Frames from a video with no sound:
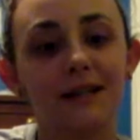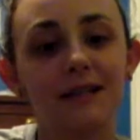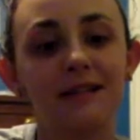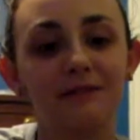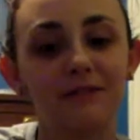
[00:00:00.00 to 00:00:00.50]
that
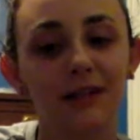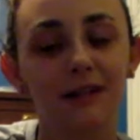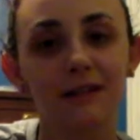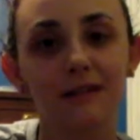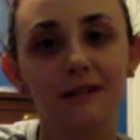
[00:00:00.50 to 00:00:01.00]
I didn't
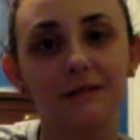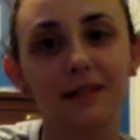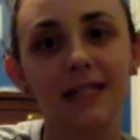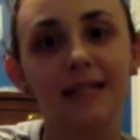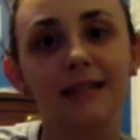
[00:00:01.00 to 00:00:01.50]
vlog or do
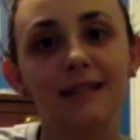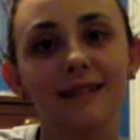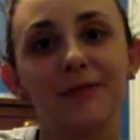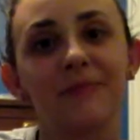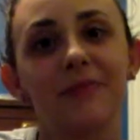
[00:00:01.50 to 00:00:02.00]
anything.
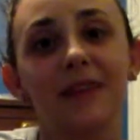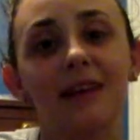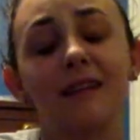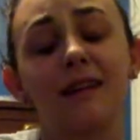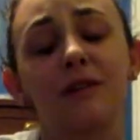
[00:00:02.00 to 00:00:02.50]
So,
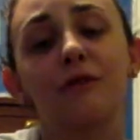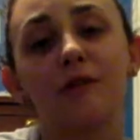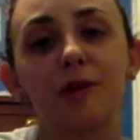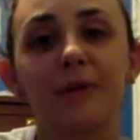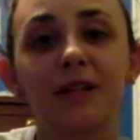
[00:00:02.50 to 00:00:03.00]
thank you
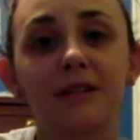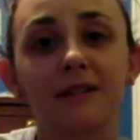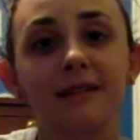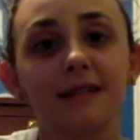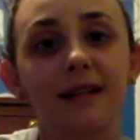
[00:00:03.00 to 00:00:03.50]
for your
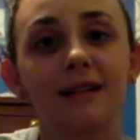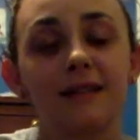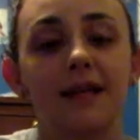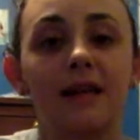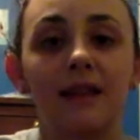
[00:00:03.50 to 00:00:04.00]
patience,
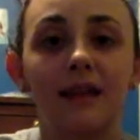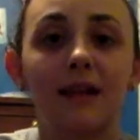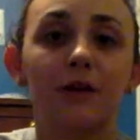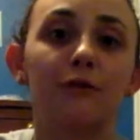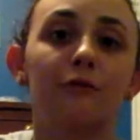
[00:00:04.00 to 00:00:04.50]
guys, and
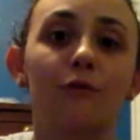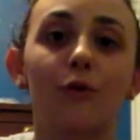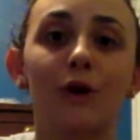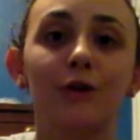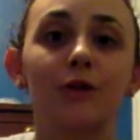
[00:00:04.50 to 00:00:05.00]
thank you
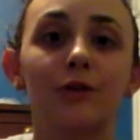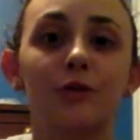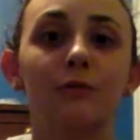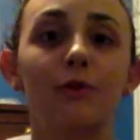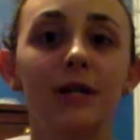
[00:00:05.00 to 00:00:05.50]
for your
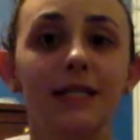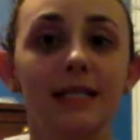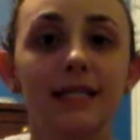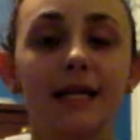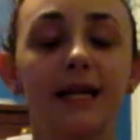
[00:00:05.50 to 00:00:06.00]

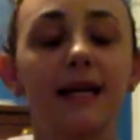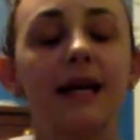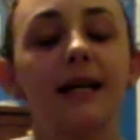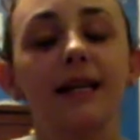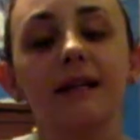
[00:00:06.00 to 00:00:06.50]
support.
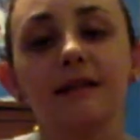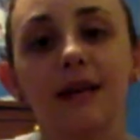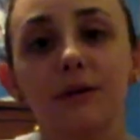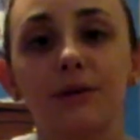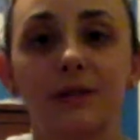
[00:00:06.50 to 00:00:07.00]
And
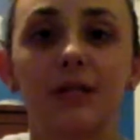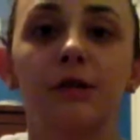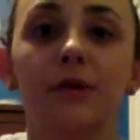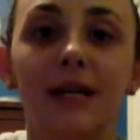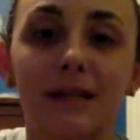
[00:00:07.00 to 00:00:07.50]
I will see
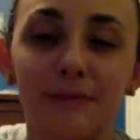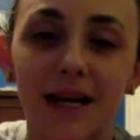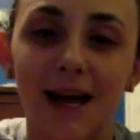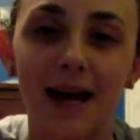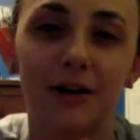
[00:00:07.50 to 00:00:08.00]
you in
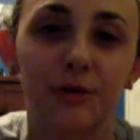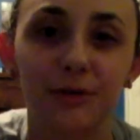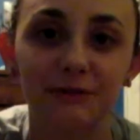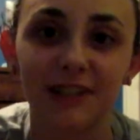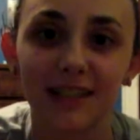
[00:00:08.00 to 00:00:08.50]
my
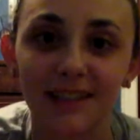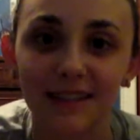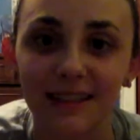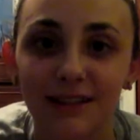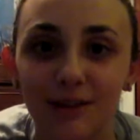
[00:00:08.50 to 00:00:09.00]
actual
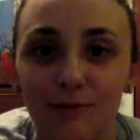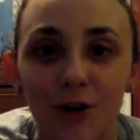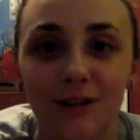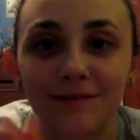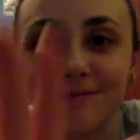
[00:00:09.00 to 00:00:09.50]
vlog tomorrow.